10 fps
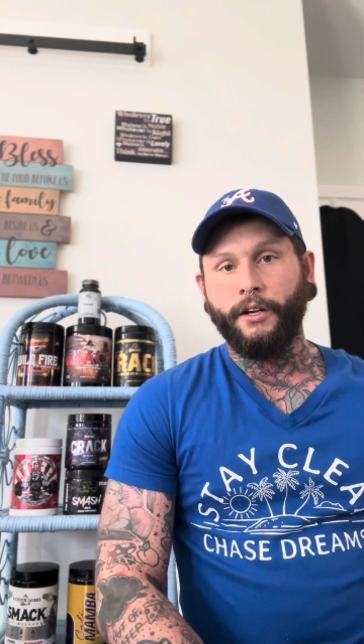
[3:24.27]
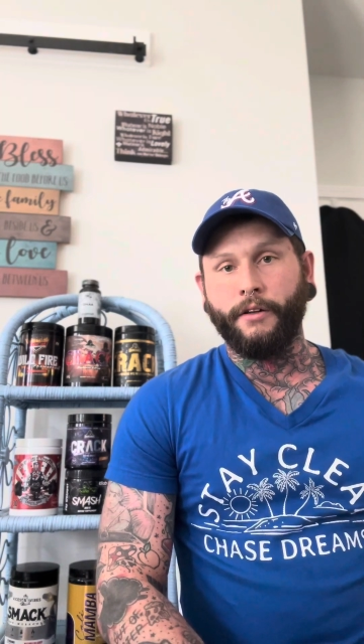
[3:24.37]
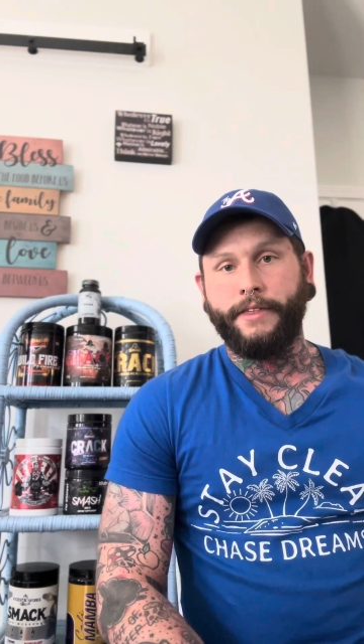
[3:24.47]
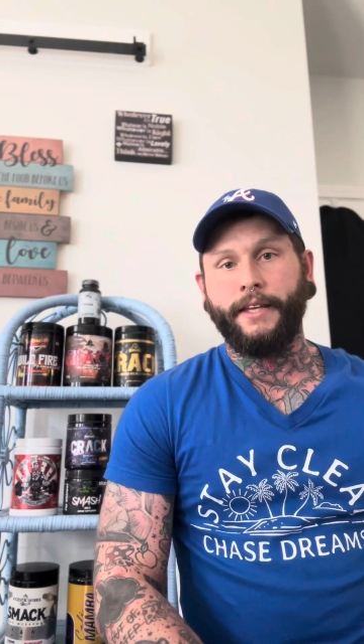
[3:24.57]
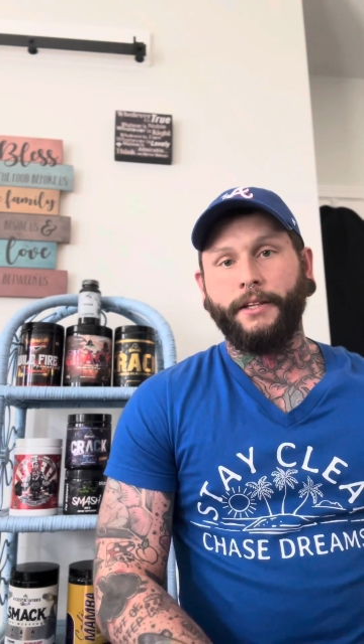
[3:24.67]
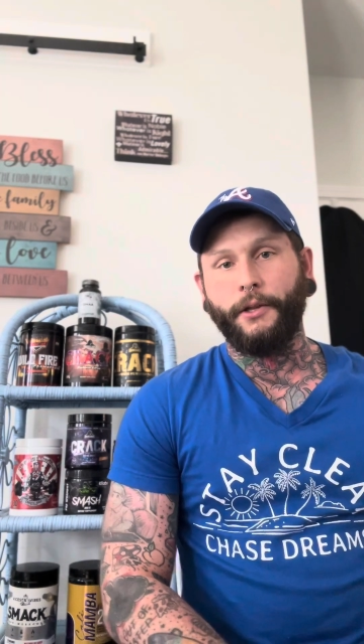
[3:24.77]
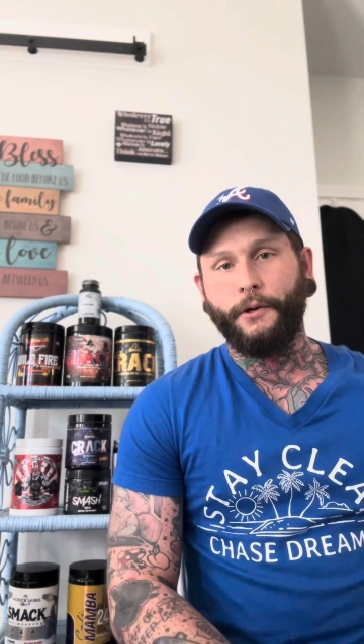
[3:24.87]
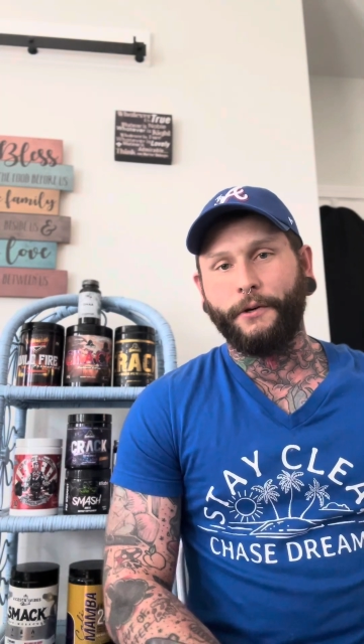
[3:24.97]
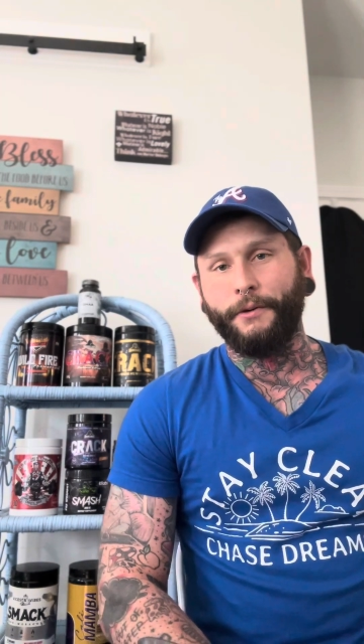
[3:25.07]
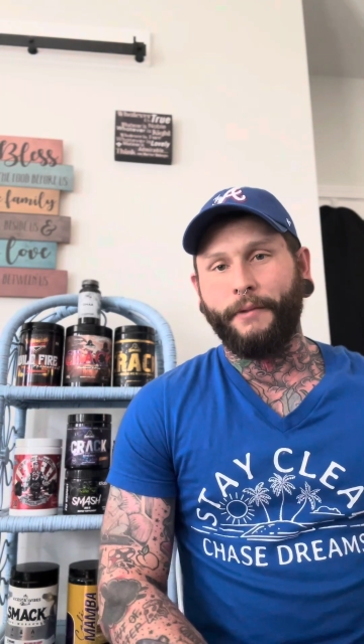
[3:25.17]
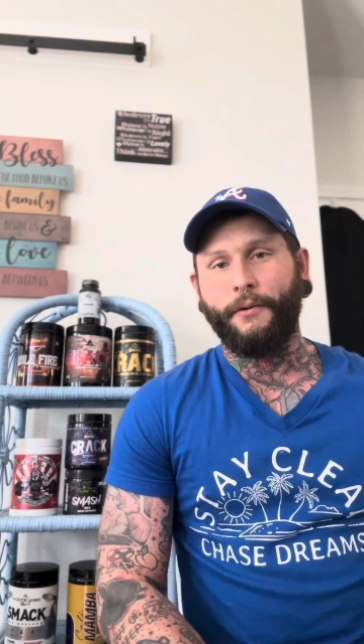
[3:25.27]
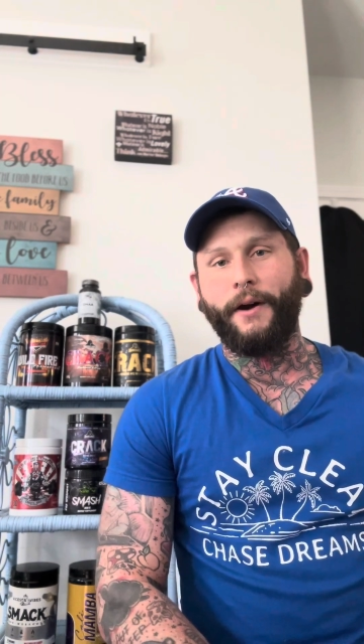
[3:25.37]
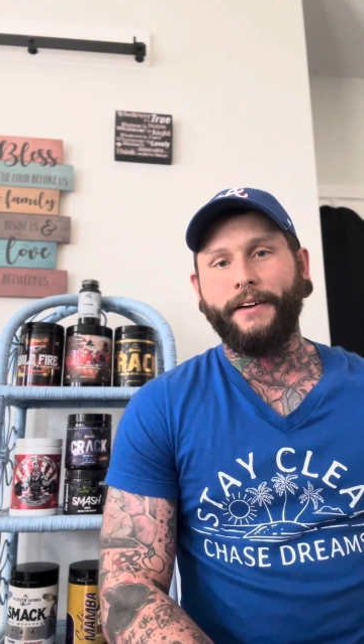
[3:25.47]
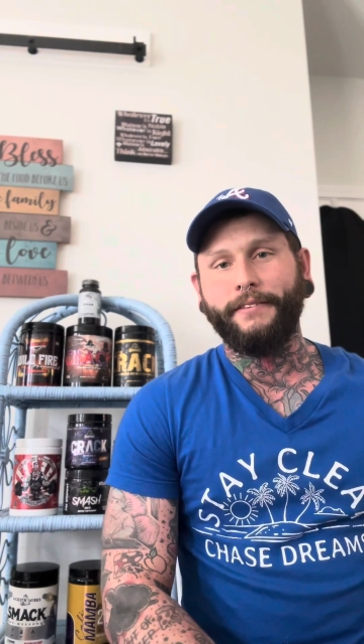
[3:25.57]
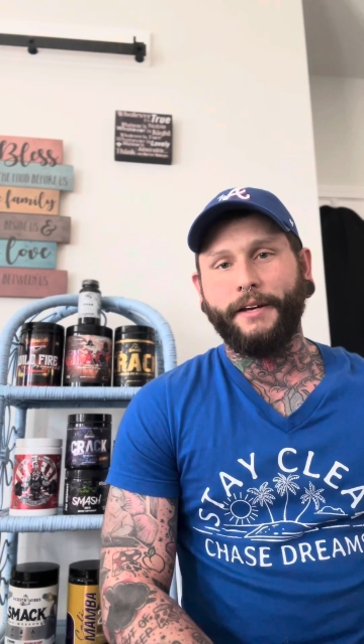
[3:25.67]
thank the Lord my
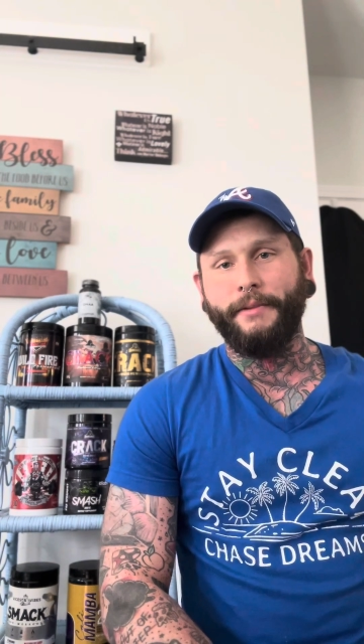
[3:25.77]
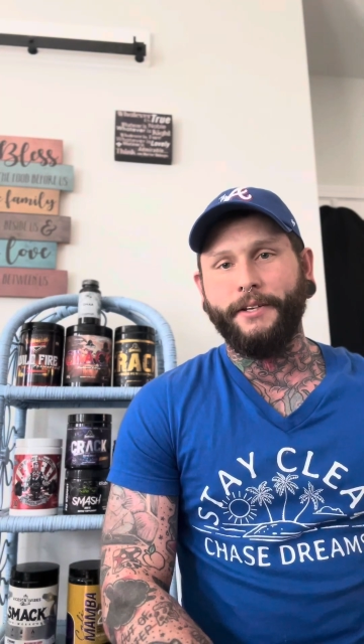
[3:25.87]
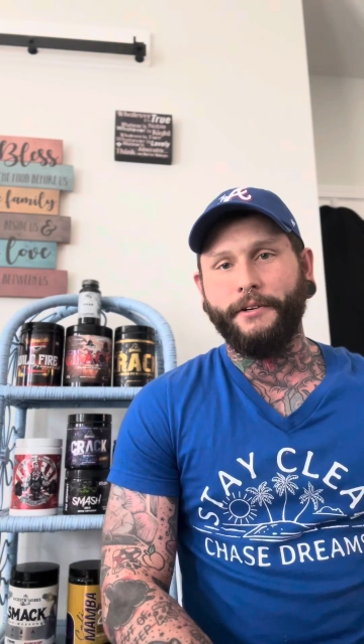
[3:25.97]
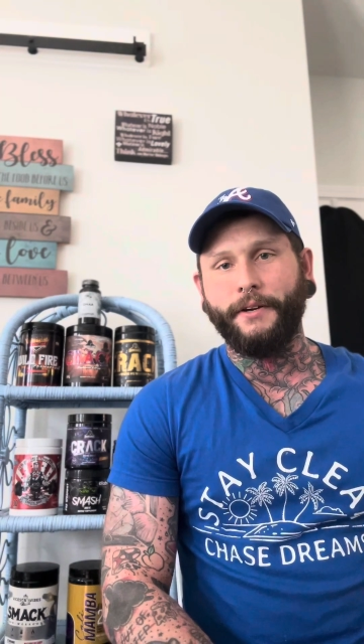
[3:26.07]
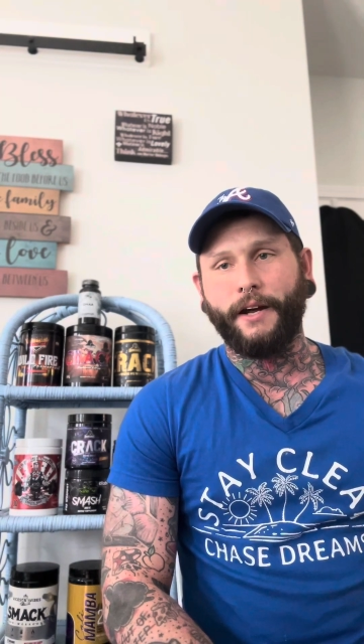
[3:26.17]
wife let me do it.